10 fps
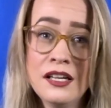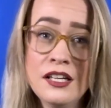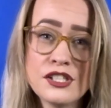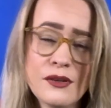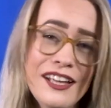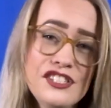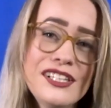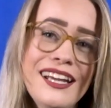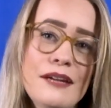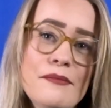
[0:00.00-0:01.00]
So as you
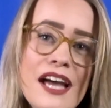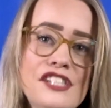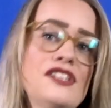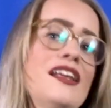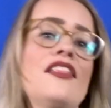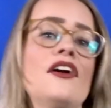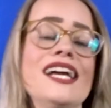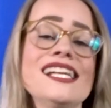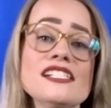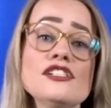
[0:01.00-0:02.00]
can imagine, there
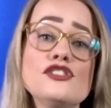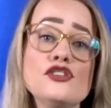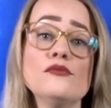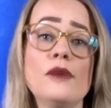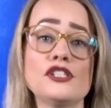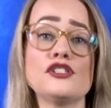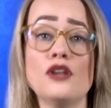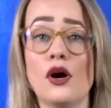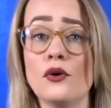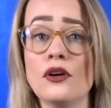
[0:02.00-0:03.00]
isn't too much
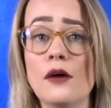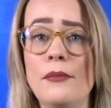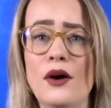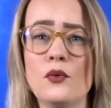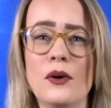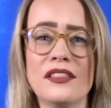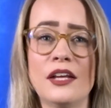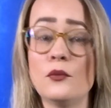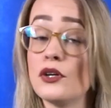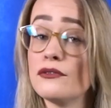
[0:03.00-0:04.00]
known about what
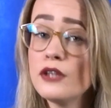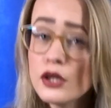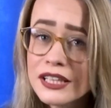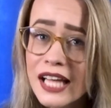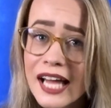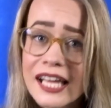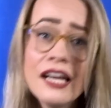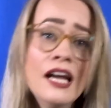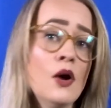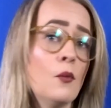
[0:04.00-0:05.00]
they would have looked like,
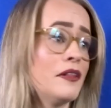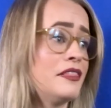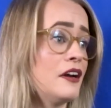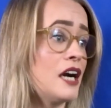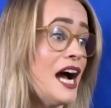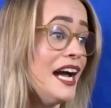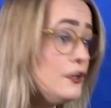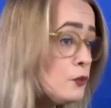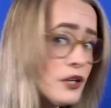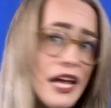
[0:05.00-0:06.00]
what their
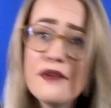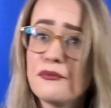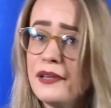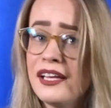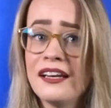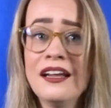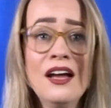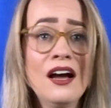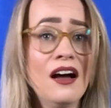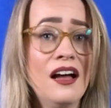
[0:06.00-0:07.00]
height would have been,
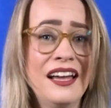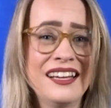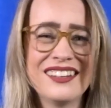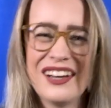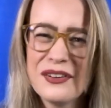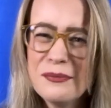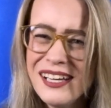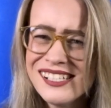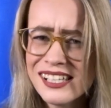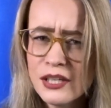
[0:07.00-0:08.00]
and other
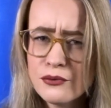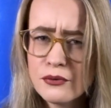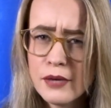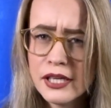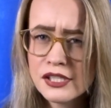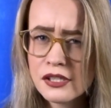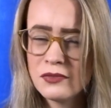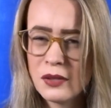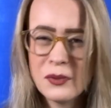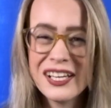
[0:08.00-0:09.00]
basic information
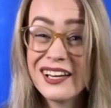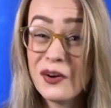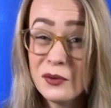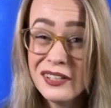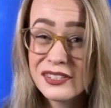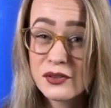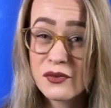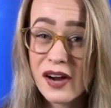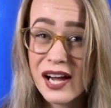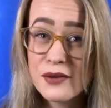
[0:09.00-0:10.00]
that we can only
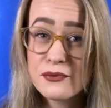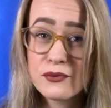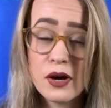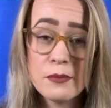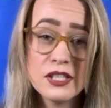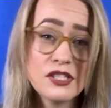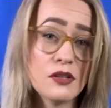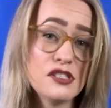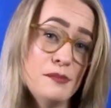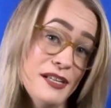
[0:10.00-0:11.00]
derive from
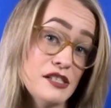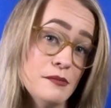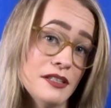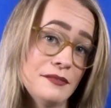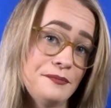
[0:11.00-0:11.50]
adult specimen.